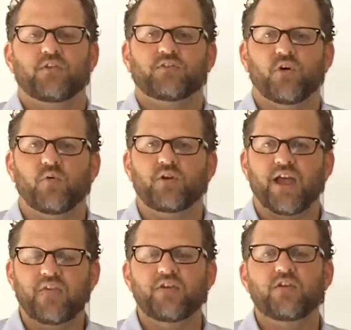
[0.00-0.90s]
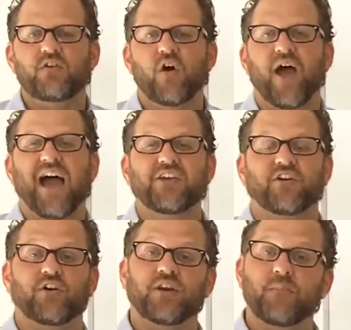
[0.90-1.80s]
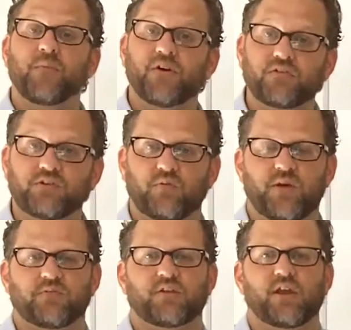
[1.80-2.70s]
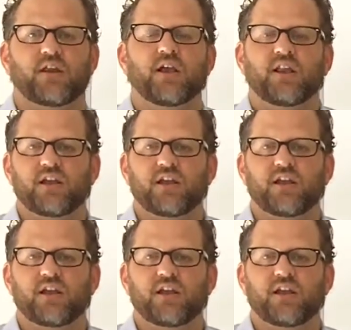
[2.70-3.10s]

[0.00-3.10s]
So now that you know how you're going to build your website,